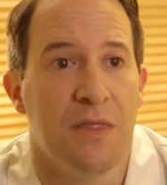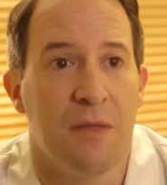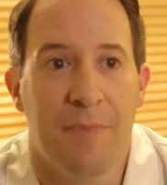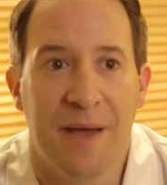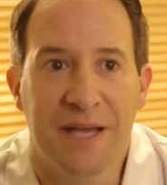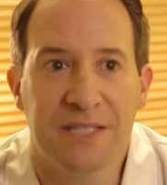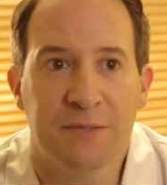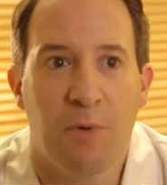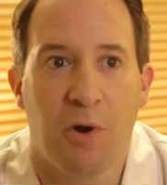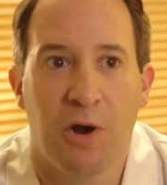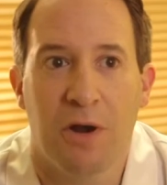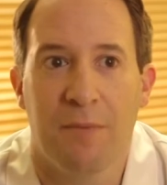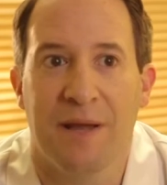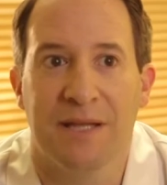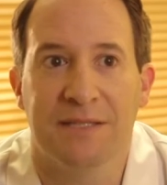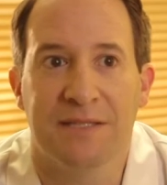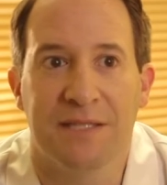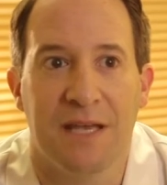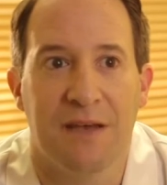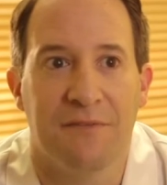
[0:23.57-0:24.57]
The best part
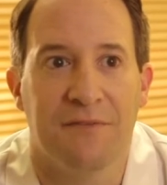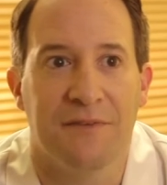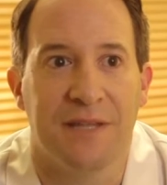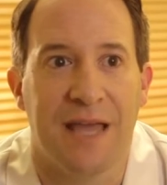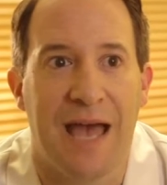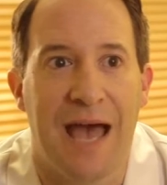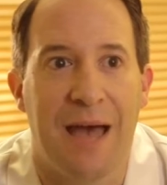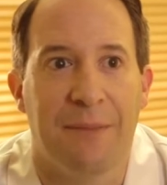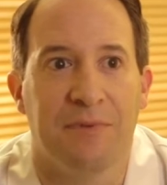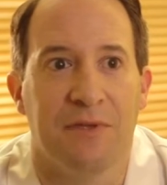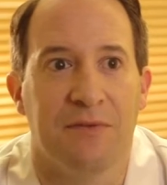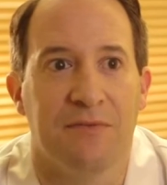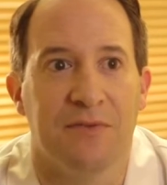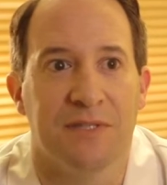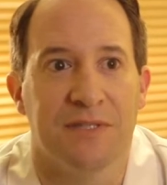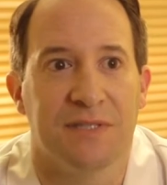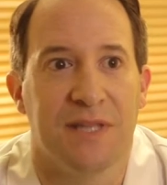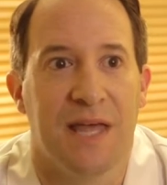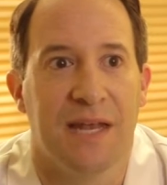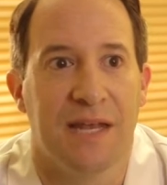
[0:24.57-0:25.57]
about TF Adaptive
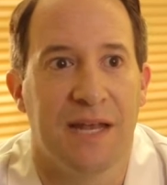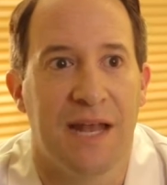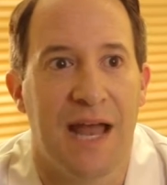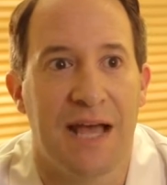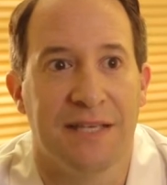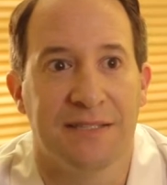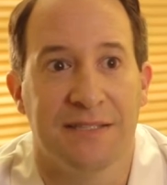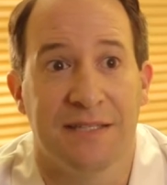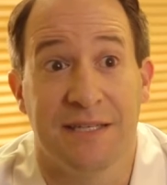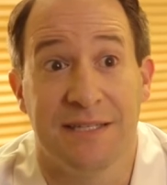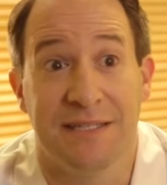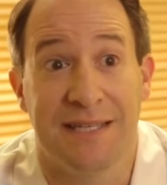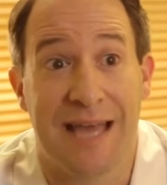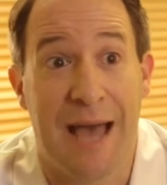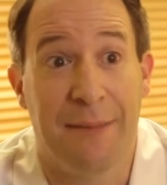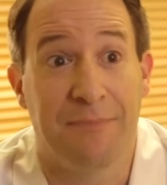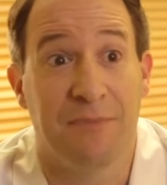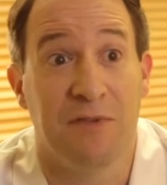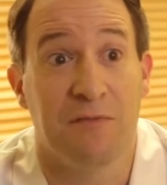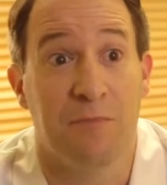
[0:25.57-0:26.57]
is that it has an
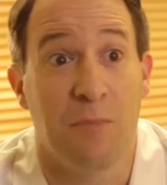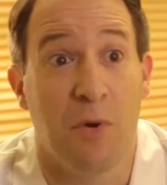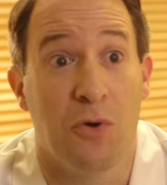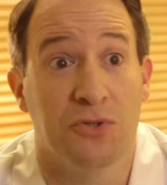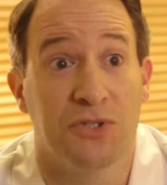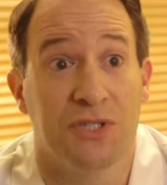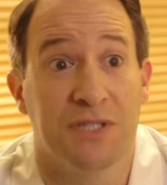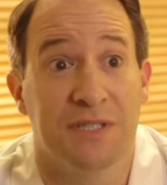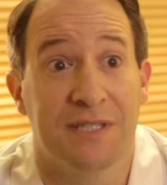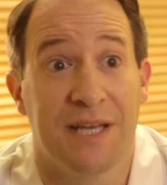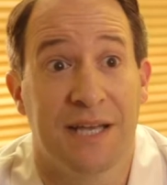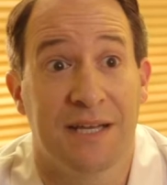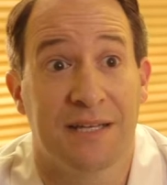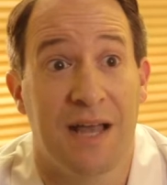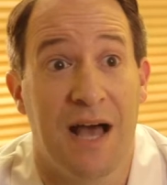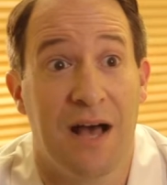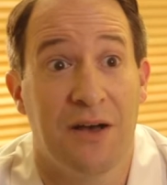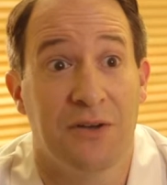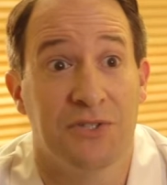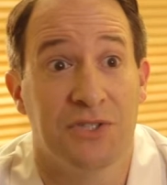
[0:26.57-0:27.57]
adaptive motion
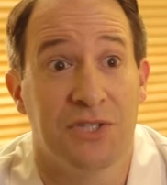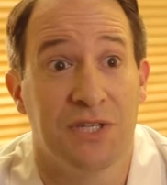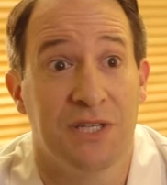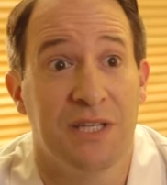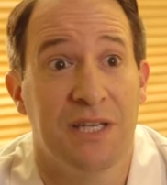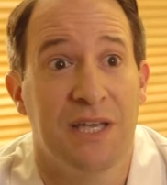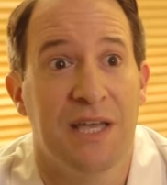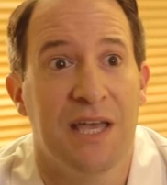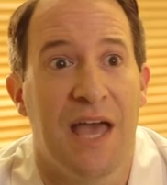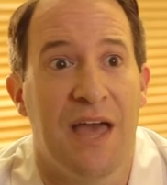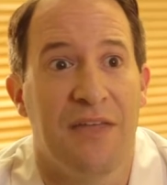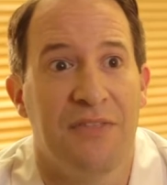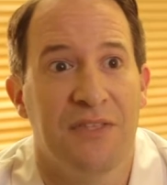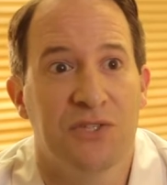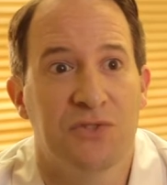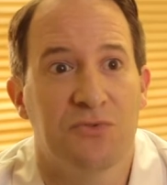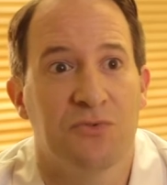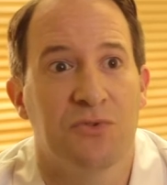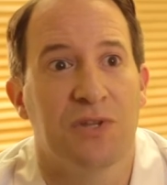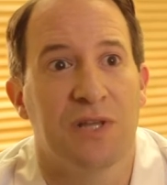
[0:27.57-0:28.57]
technology, and
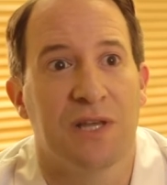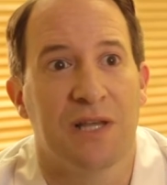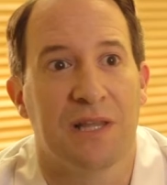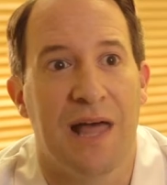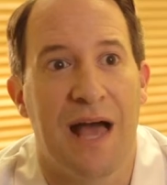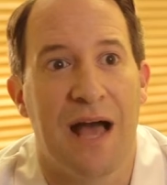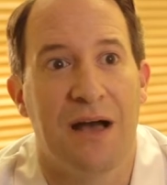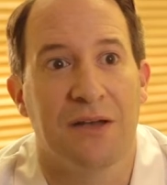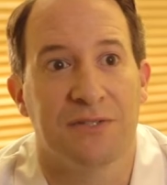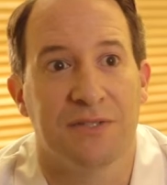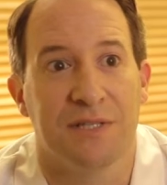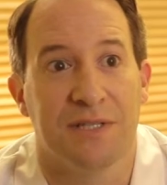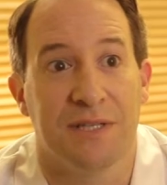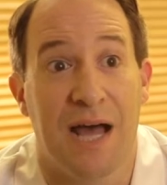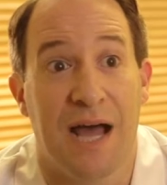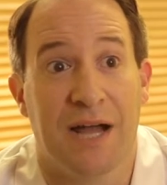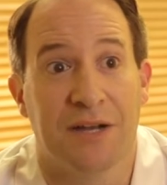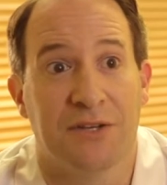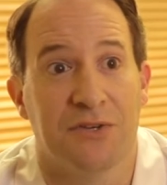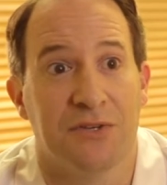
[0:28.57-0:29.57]
this really allows the
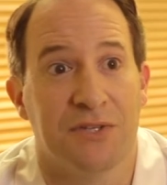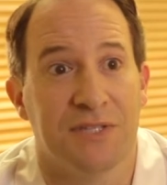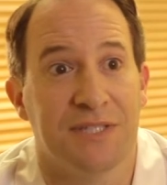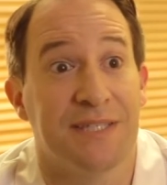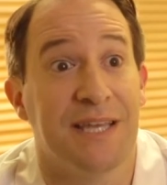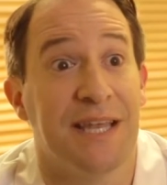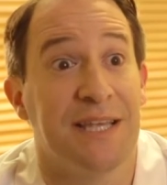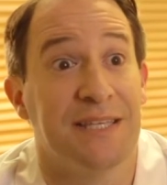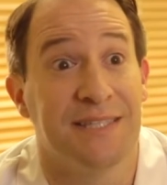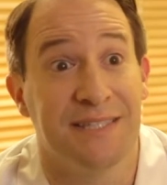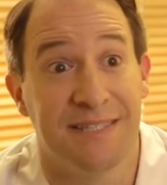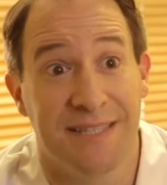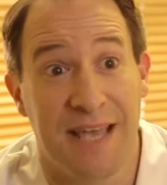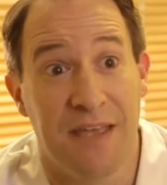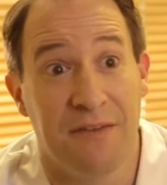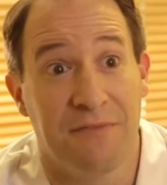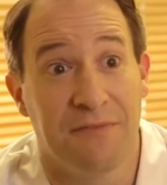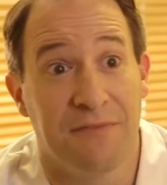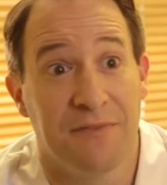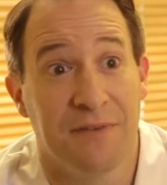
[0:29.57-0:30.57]
doctor to stay
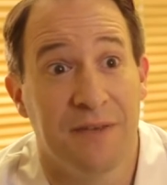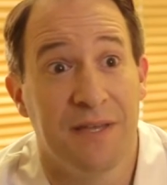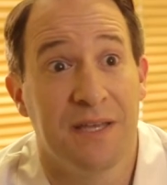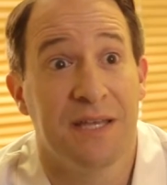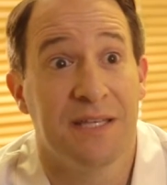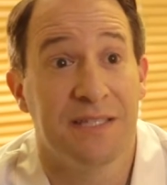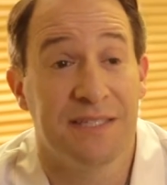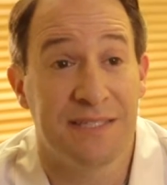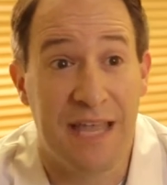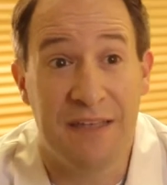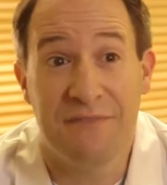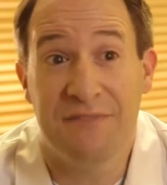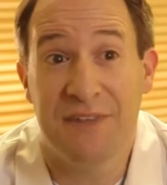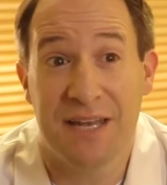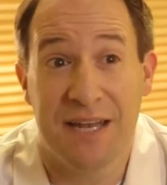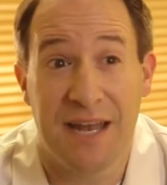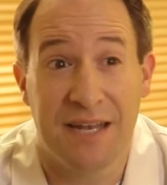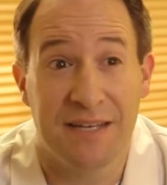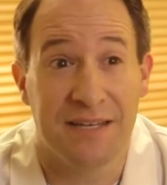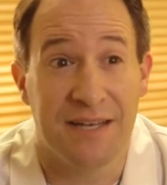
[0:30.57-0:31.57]
safe. Safety
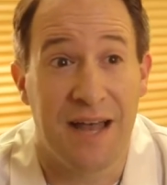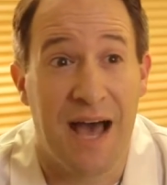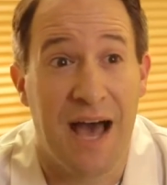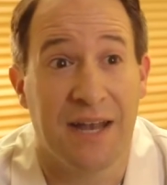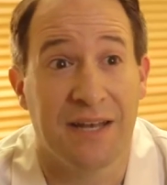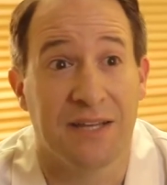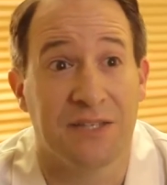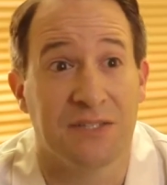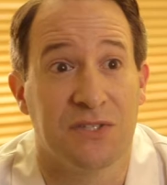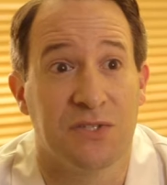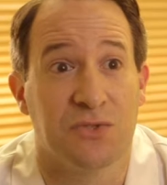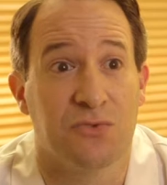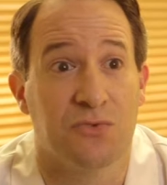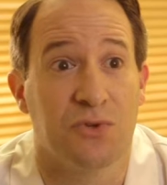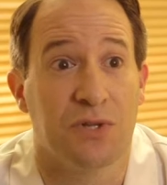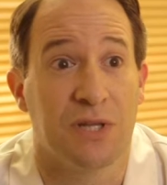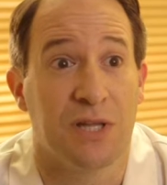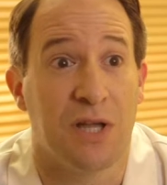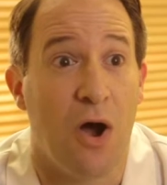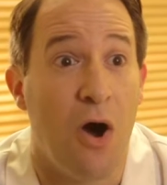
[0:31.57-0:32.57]
in endodontics is
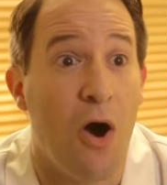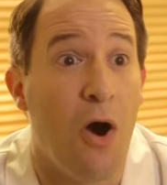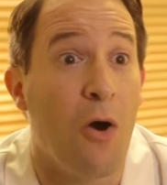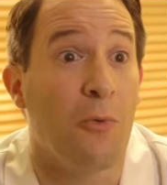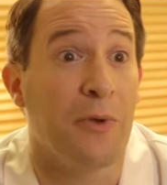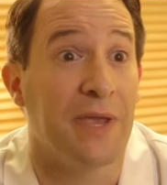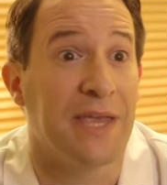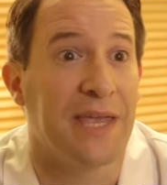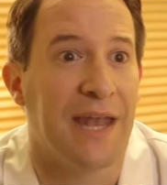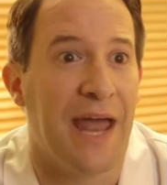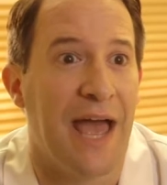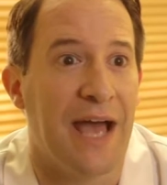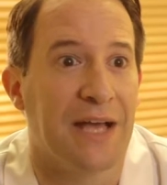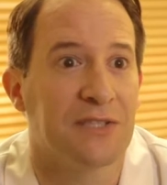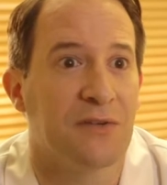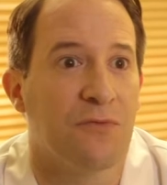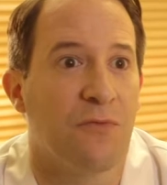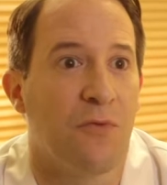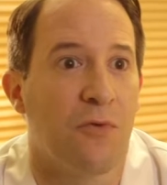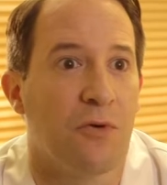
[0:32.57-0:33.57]
really all we can
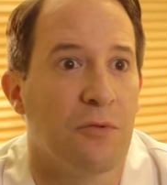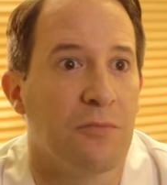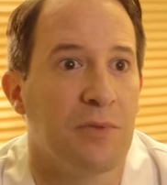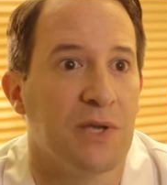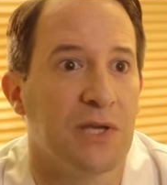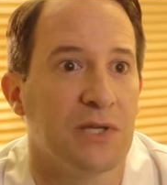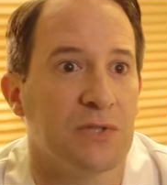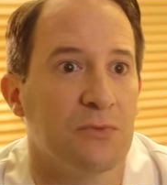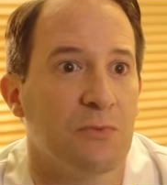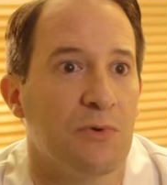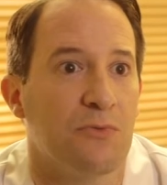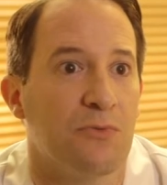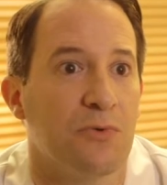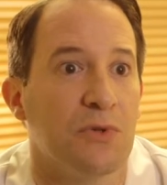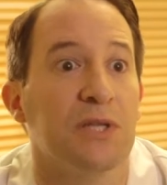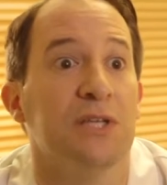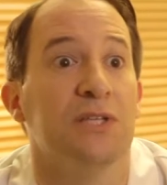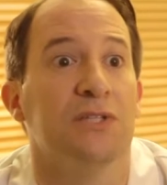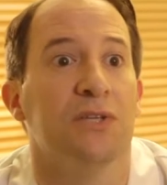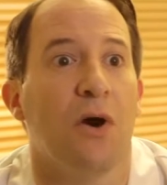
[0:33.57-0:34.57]
ask for because we
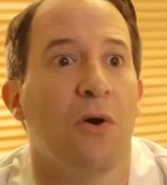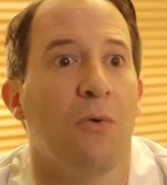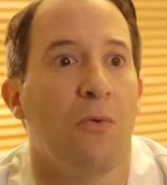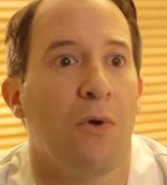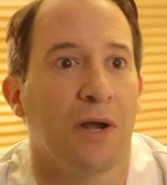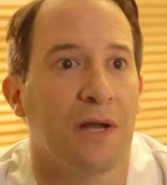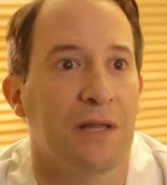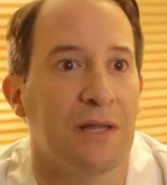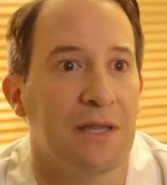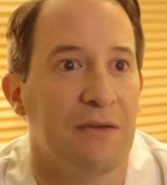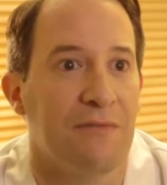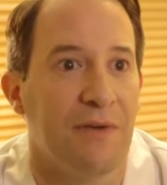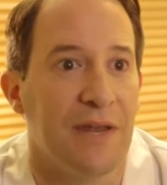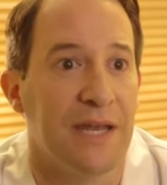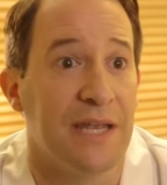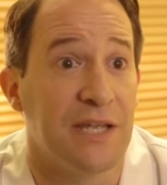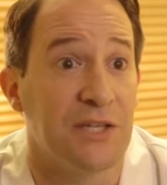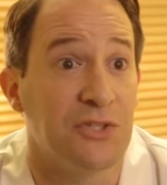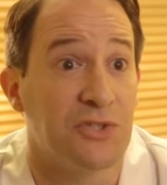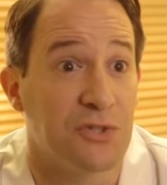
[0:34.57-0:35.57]
really don't want to leave
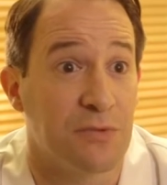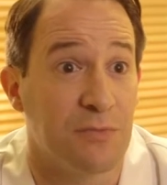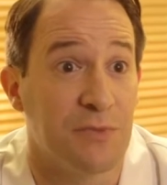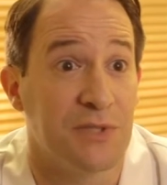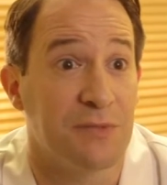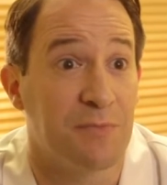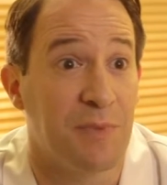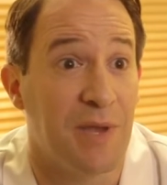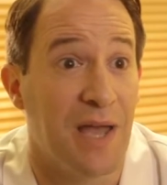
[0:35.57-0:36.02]
any instruments